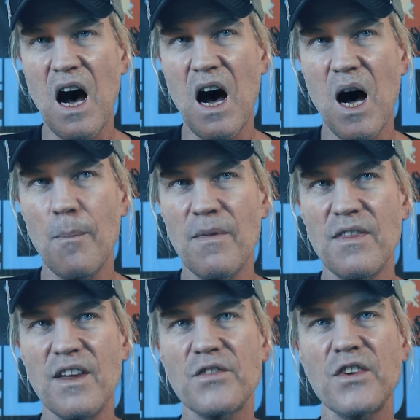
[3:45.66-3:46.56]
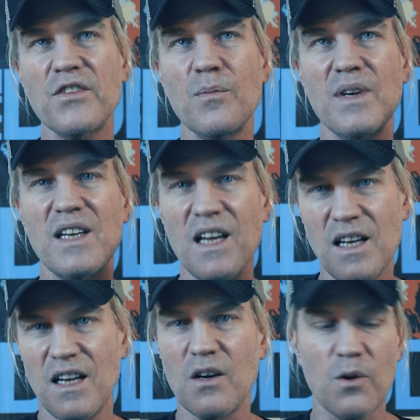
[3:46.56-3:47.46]
um, this is the
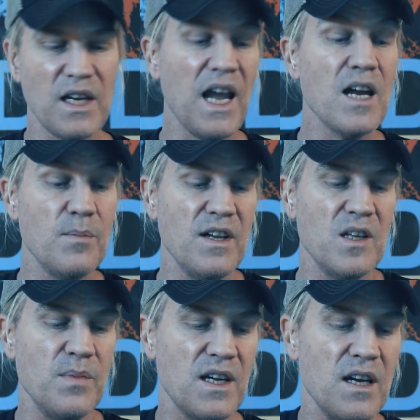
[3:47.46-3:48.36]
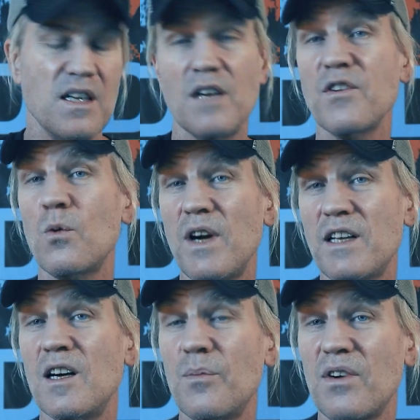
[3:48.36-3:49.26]
beginning or can be the beginning of your
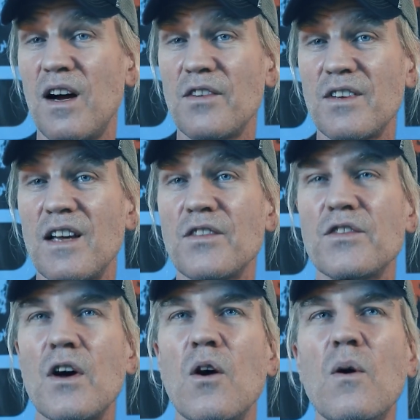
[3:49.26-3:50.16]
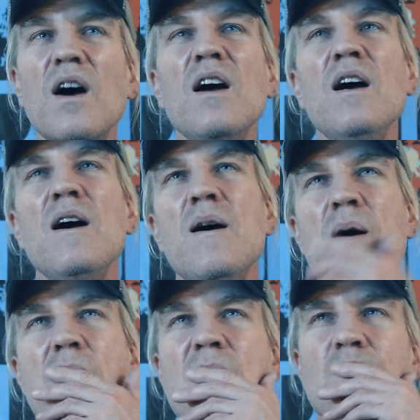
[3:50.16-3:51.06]
wake up process. So,
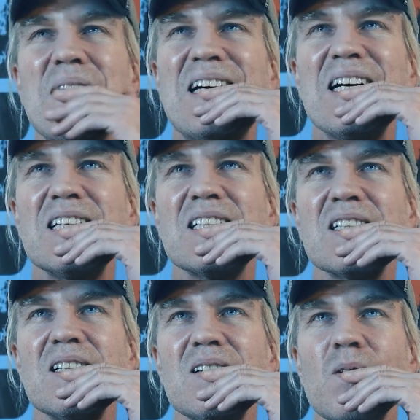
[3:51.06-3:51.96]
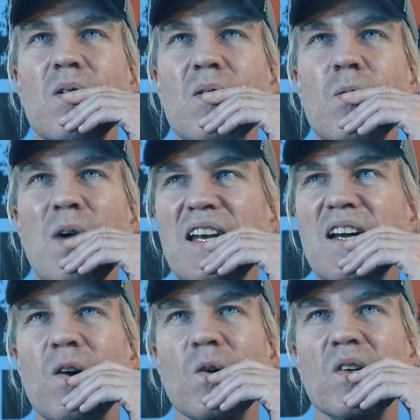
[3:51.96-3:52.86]
because we
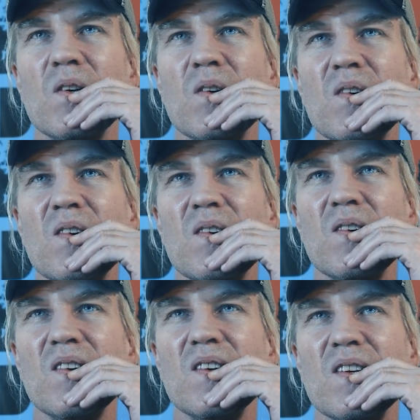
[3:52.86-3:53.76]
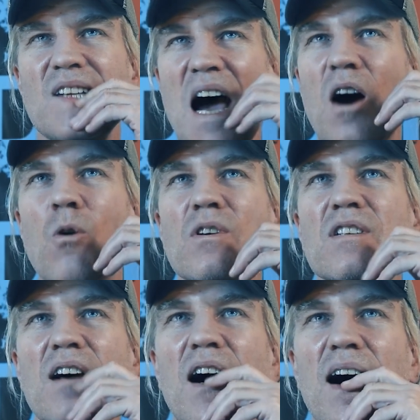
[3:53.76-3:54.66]
don't
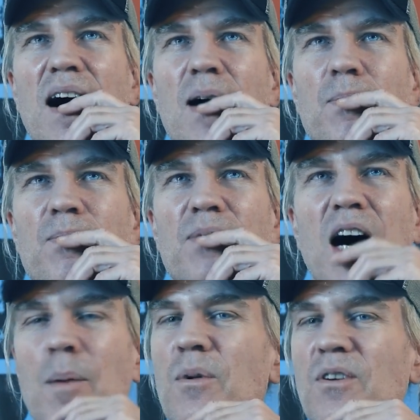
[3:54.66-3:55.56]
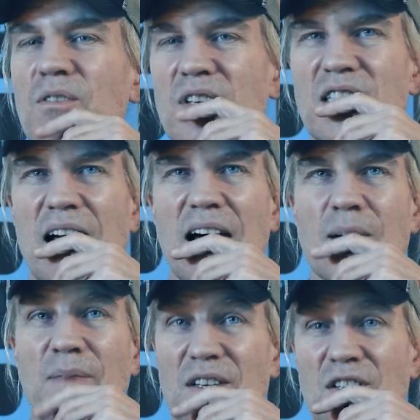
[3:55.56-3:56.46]
doubt um, Hubbard or the
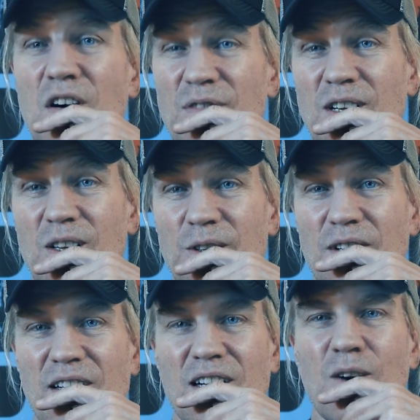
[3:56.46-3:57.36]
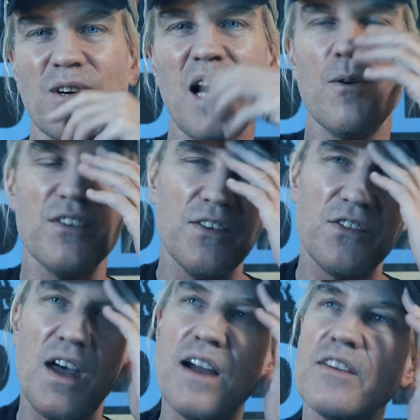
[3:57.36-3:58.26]
tech, myself included, you know, when I was in
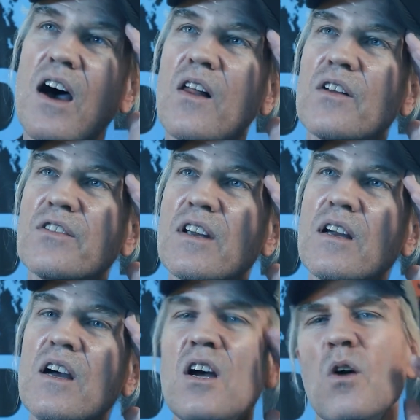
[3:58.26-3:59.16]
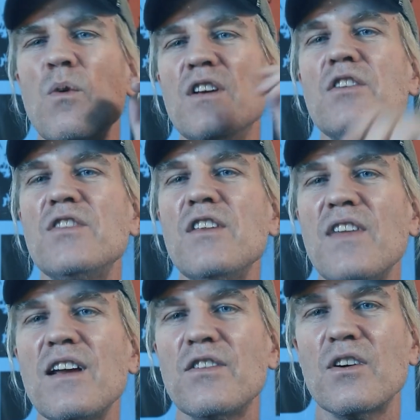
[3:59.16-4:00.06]
Scientology, when you see
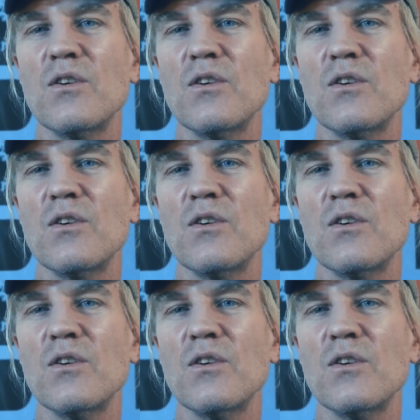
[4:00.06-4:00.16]
things